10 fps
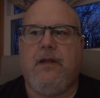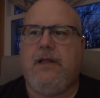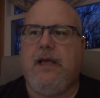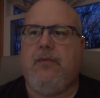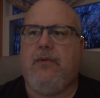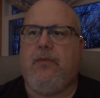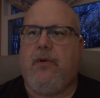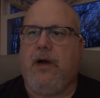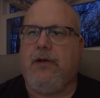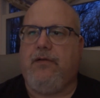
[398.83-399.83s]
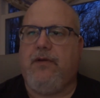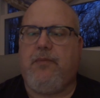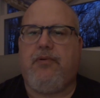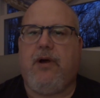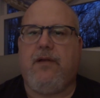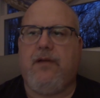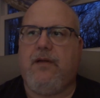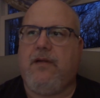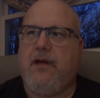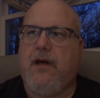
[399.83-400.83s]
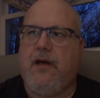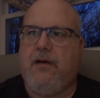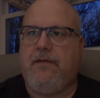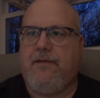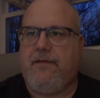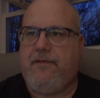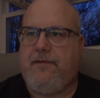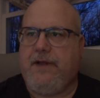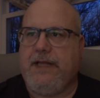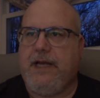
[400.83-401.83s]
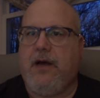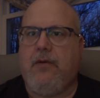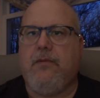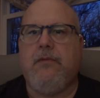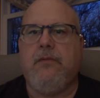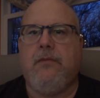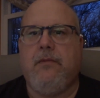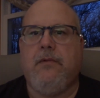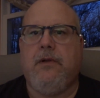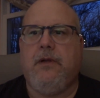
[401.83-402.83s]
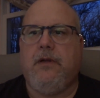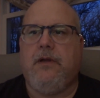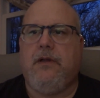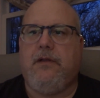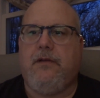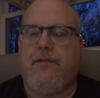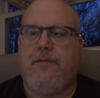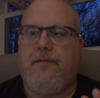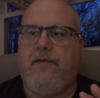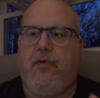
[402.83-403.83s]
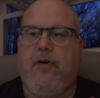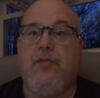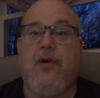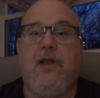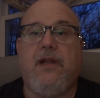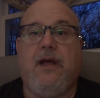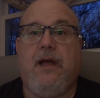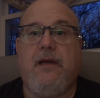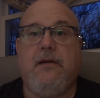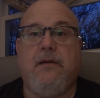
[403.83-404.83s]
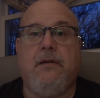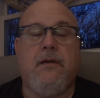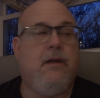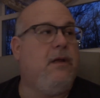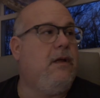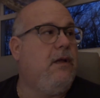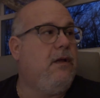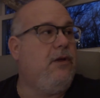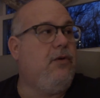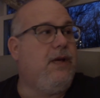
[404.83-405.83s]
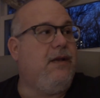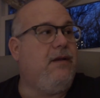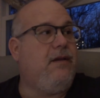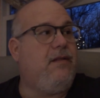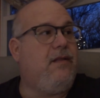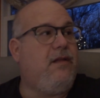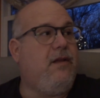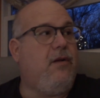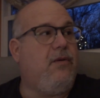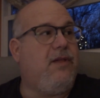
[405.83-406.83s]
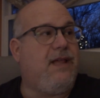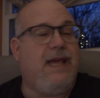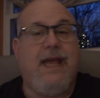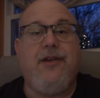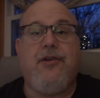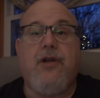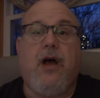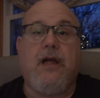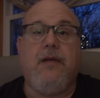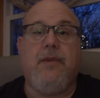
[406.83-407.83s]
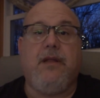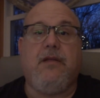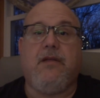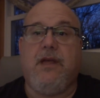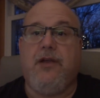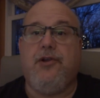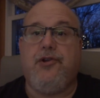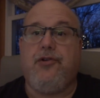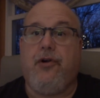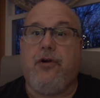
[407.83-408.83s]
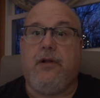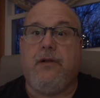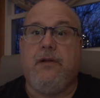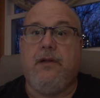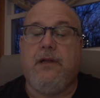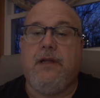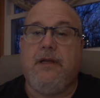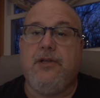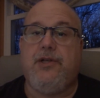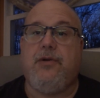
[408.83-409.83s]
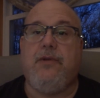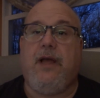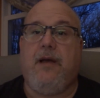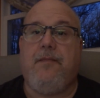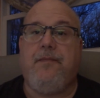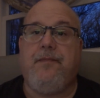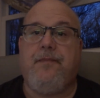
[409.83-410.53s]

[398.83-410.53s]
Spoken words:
They will walk you through the process of filling out the forms online. You can, scan your documents, scan your journal to them,